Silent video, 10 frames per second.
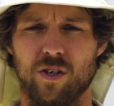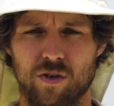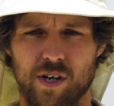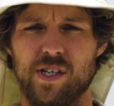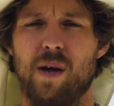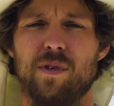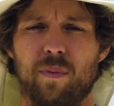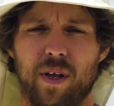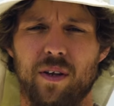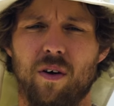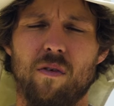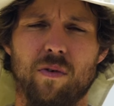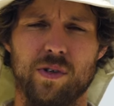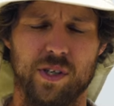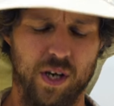and attempt to play the golf
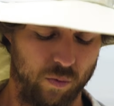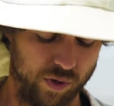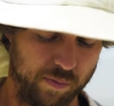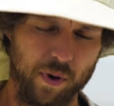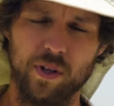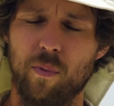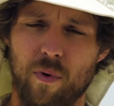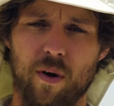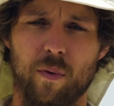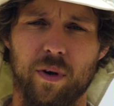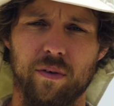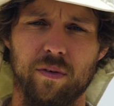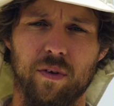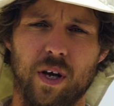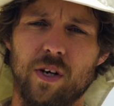course again. We spun the prayer wheels,
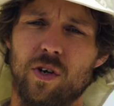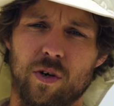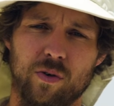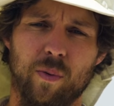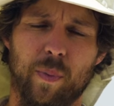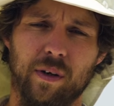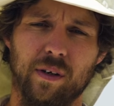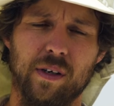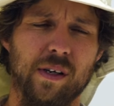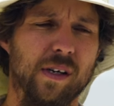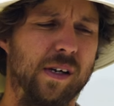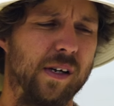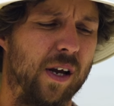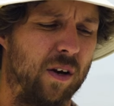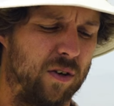I talked to a monk,
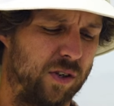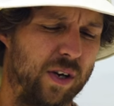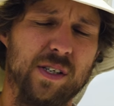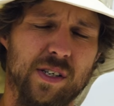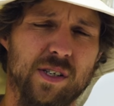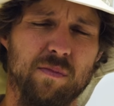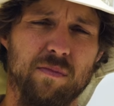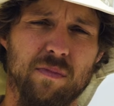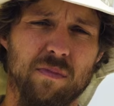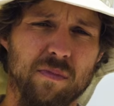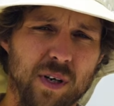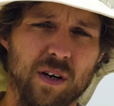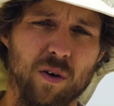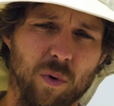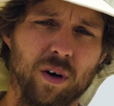and also I did some
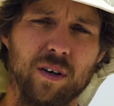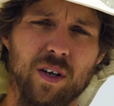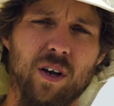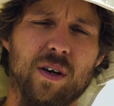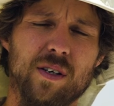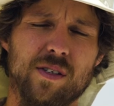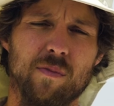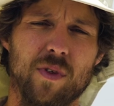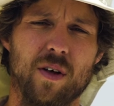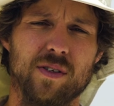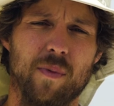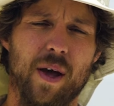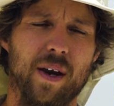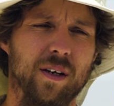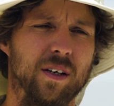inner work. You know, I did some thoughts
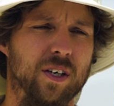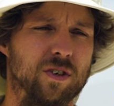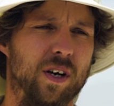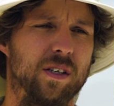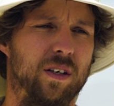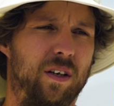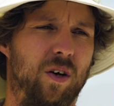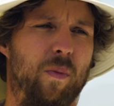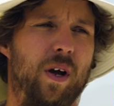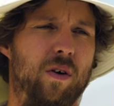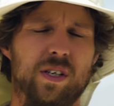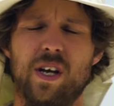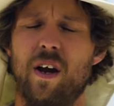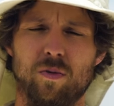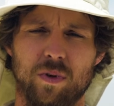about it, and I tried to clear my own
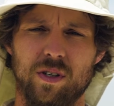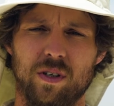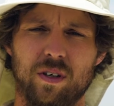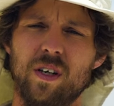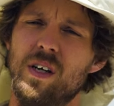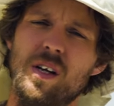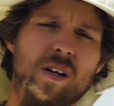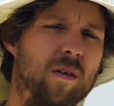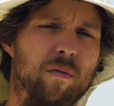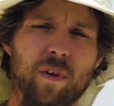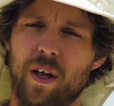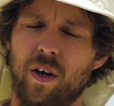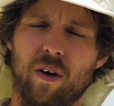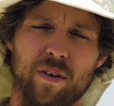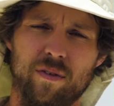attachment to
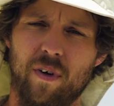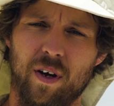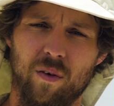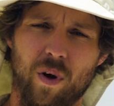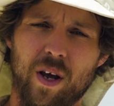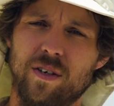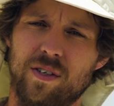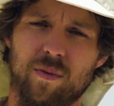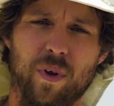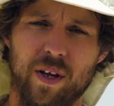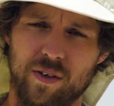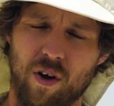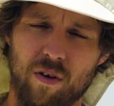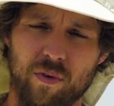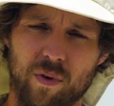flying all this way just to play a
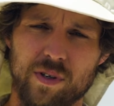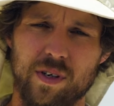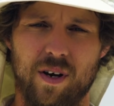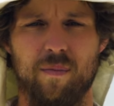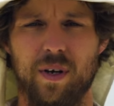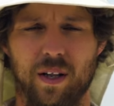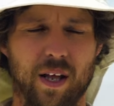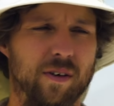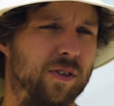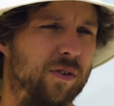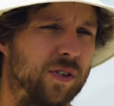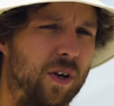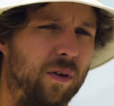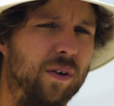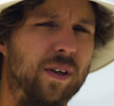golf course and not being allowed to.
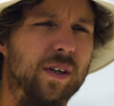So,